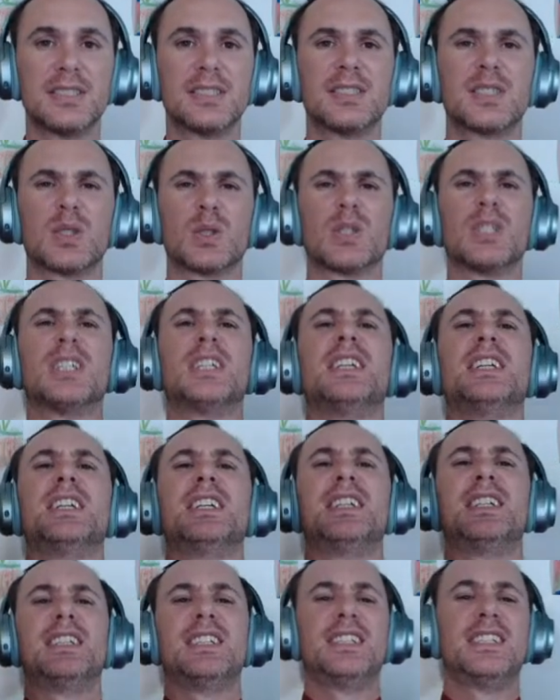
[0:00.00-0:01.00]

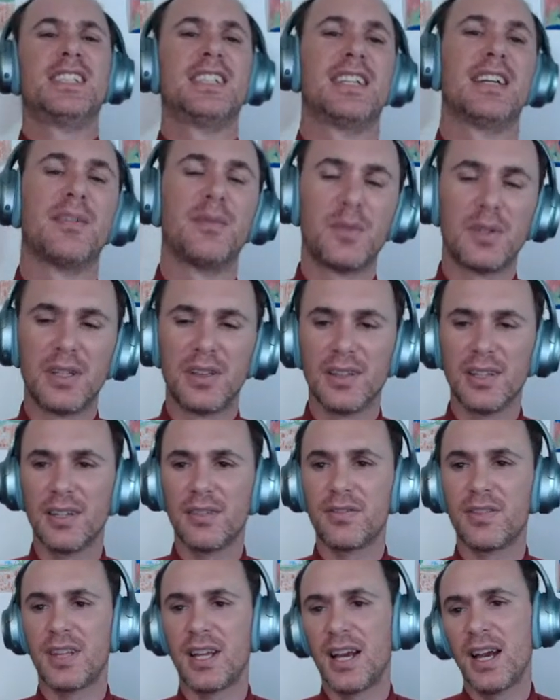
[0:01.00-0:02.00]
3. And we
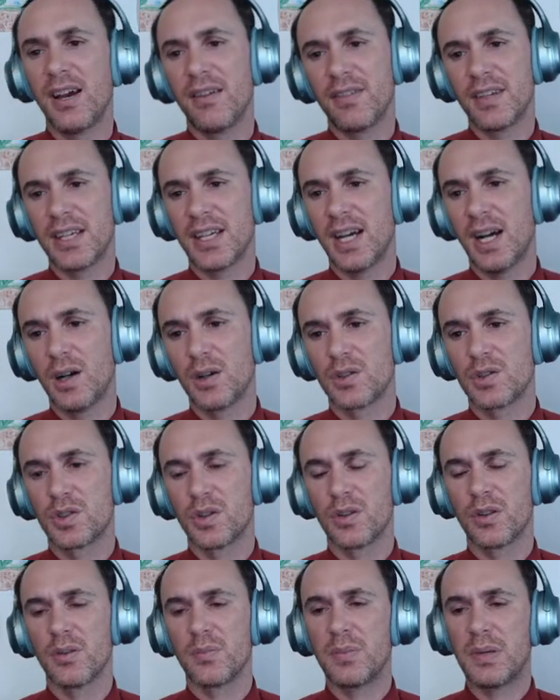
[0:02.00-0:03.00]
lift the heavy couch or
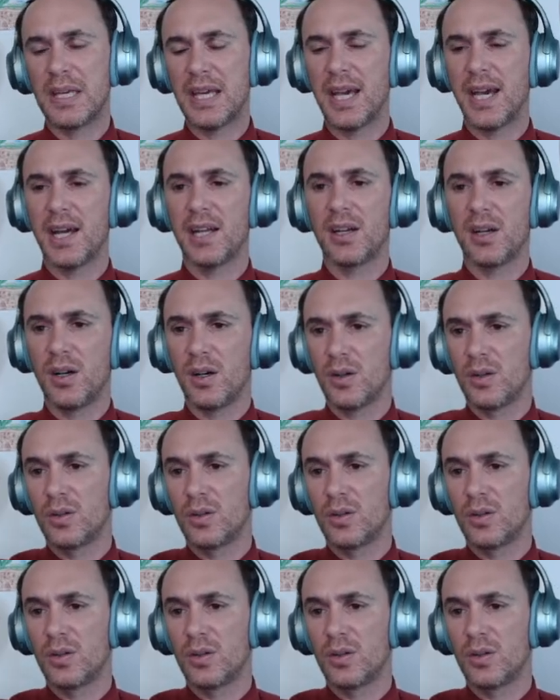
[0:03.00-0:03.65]
the piano